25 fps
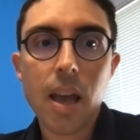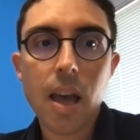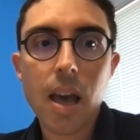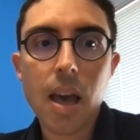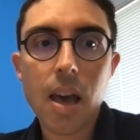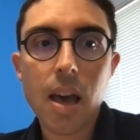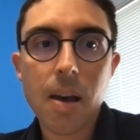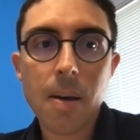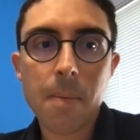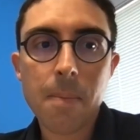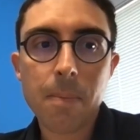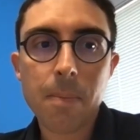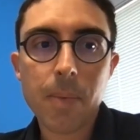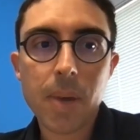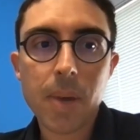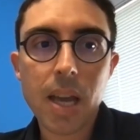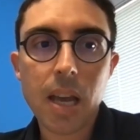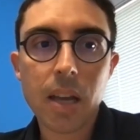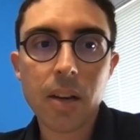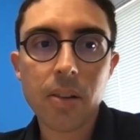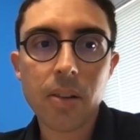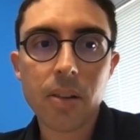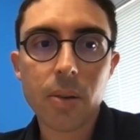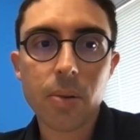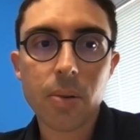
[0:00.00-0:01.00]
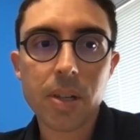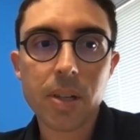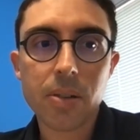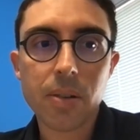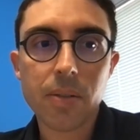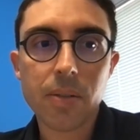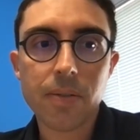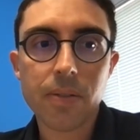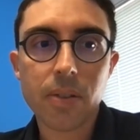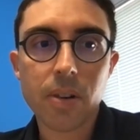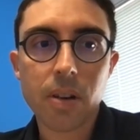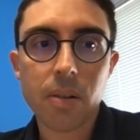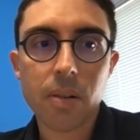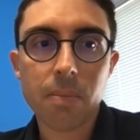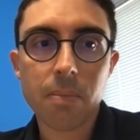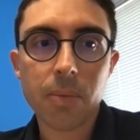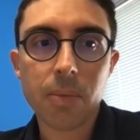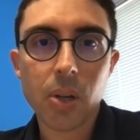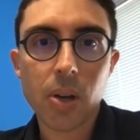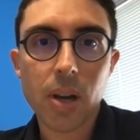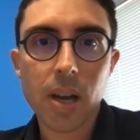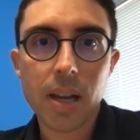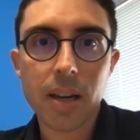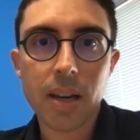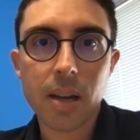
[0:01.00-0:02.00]
Another question from
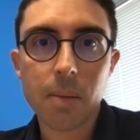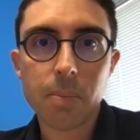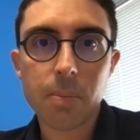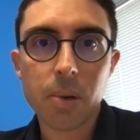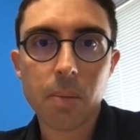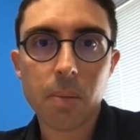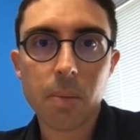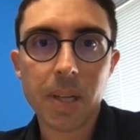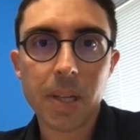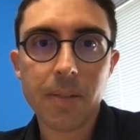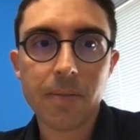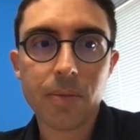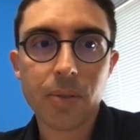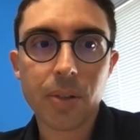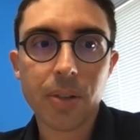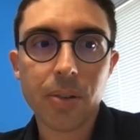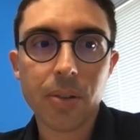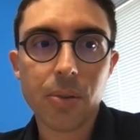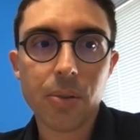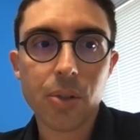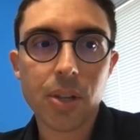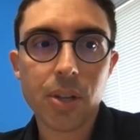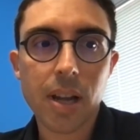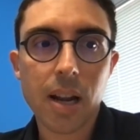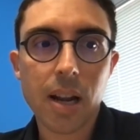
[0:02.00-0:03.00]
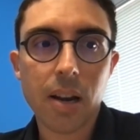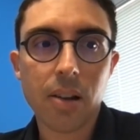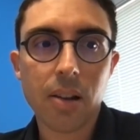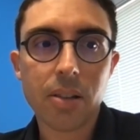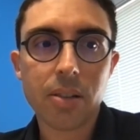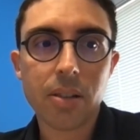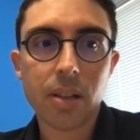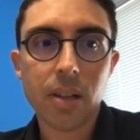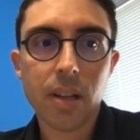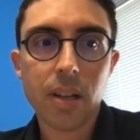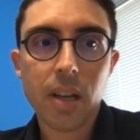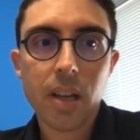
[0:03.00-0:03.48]
Johanna, probably for you, Charlotte.